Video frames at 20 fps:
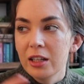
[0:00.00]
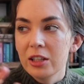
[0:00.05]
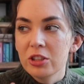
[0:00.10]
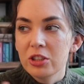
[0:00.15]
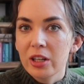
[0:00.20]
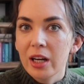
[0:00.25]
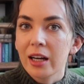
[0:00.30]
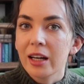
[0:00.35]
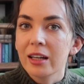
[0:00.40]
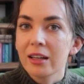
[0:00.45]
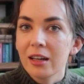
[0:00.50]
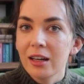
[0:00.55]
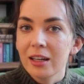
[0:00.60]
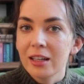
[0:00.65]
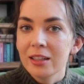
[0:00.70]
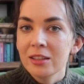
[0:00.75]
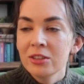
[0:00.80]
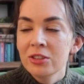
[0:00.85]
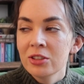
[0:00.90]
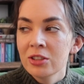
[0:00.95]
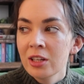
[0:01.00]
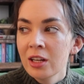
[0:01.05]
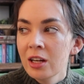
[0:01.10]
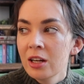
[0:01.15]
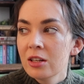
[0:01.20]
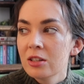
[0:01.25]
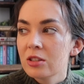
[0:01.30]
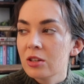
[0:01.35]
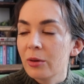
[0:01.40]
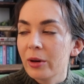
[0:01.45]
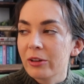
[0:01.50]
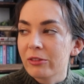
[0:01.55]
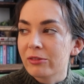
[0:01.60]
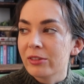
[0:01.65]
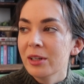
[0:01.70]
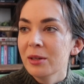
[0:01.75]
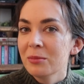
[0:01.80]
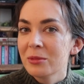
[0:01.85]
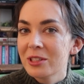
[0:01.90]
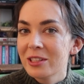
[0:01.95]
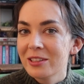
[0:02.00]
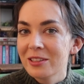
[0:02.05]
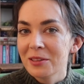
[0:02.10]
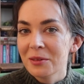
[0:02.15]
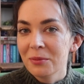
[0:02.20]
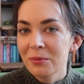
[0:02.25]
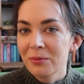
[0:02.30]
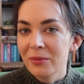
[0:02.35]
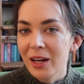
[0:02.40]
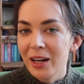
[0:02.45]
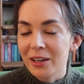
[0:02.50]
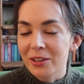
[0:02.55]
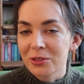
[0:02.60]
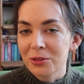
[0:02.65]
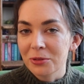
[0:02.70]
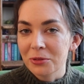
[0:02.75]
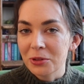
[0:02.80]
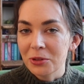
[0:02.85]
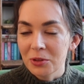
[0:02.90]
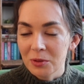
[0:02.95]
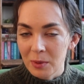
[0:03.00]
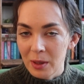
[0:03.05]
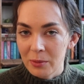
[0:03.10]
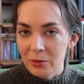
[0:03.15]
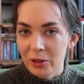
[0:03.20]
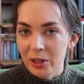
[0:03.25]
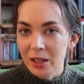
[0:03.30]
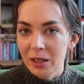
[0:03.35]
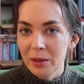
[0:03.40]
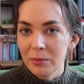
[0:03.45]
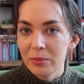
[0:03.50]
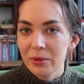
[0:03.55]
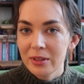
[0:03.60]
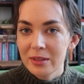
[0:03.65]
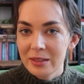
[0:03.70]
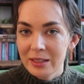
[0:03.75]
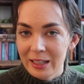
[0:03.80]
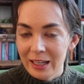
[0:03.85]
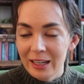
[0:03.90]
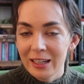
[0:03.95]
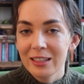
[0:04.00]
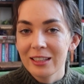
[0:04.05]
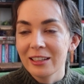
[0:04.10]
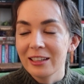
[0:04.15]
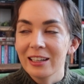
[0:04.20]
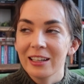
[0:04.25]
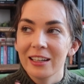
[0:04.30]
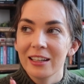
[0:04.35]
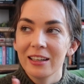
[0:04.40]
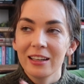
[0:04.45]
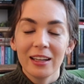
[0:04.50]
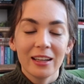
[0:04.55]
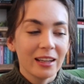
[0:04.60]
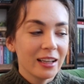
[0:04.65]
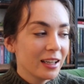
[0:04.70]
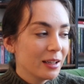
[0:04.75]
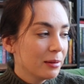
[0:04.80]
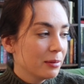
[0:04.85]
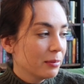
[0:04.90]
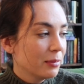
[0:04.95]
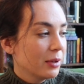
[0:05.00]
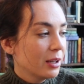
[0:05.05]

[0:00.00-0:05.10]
jagged edge, so I ripped some actual newspaper up, scanned it in, and like